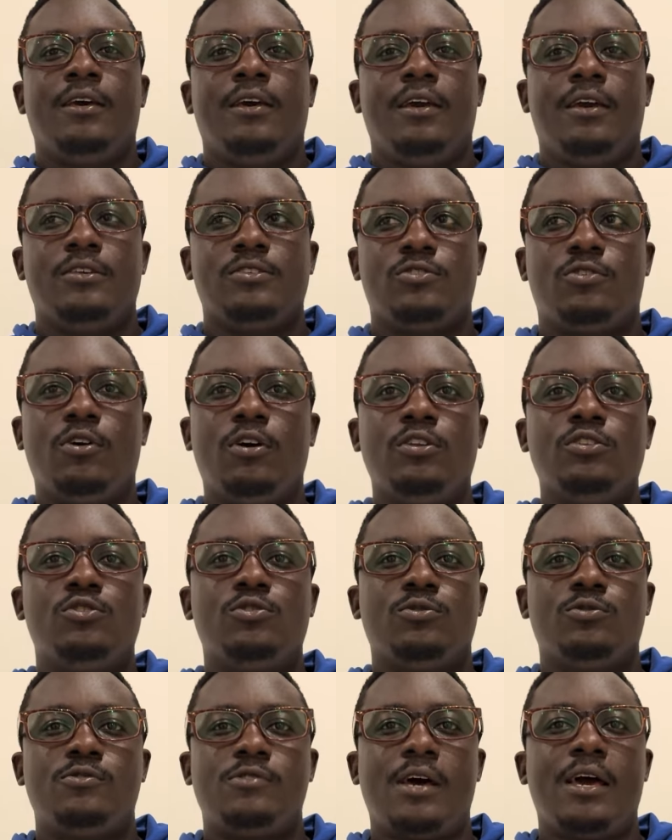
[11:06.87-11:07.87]
It's going
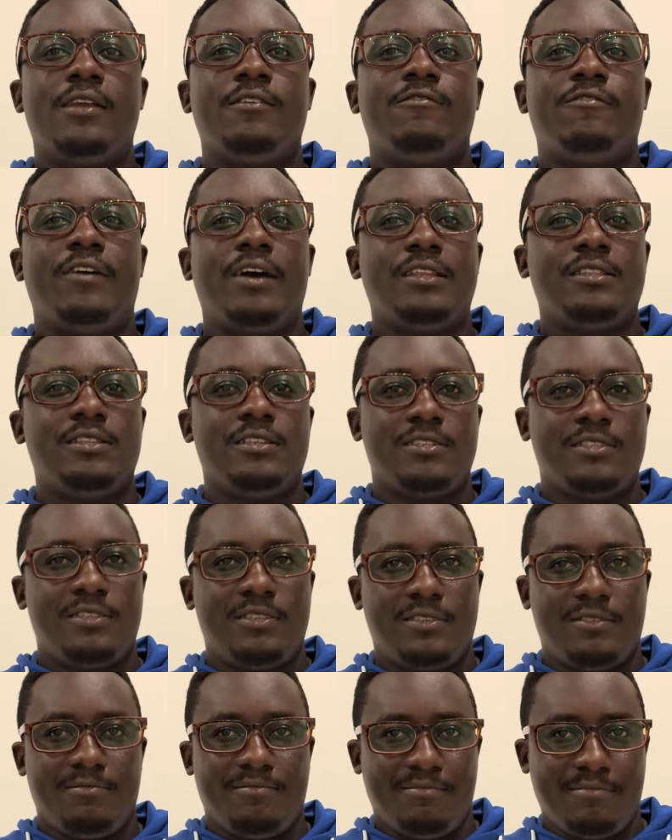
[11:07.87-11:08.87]
to try and fight
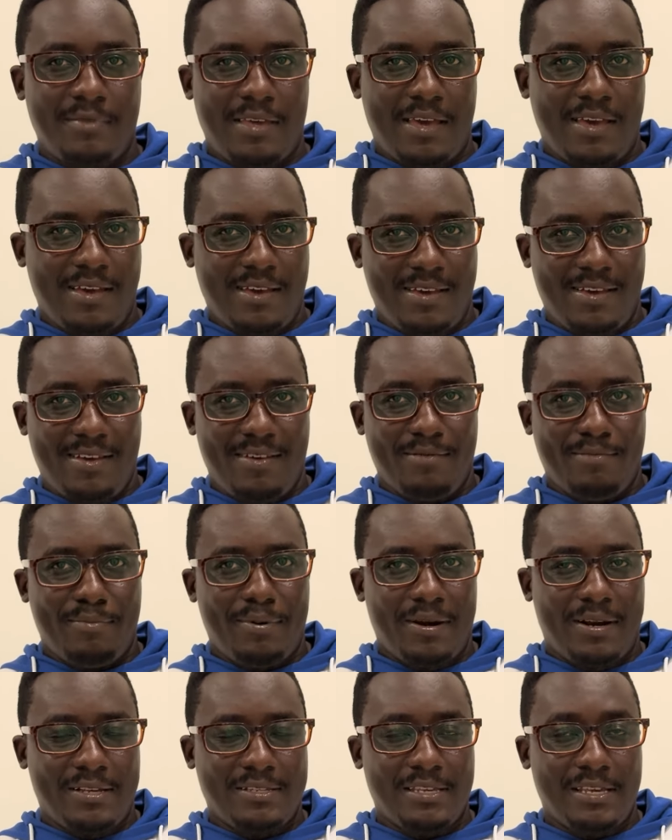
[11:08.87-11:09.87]
this
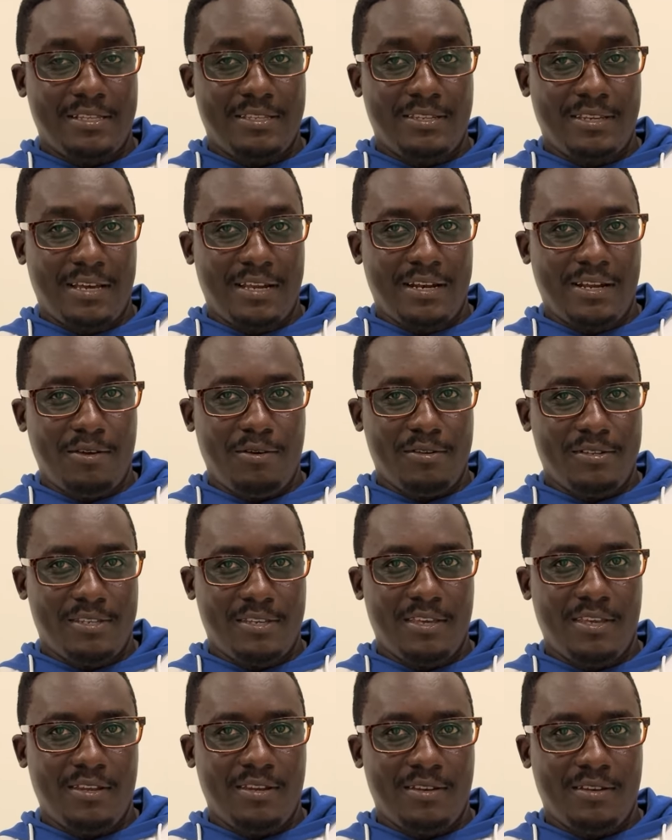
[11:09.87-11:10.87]
parasite under your
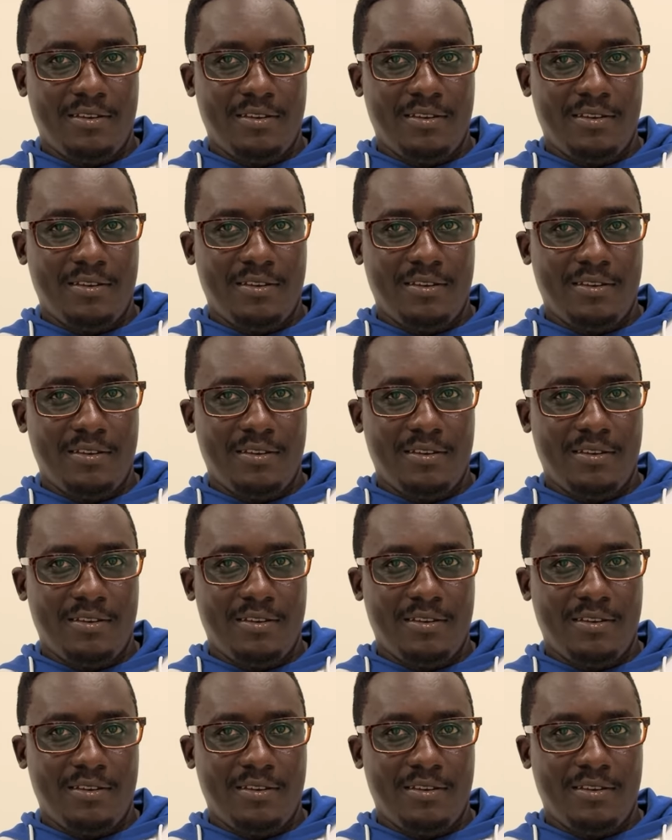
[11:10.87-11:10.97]
skin,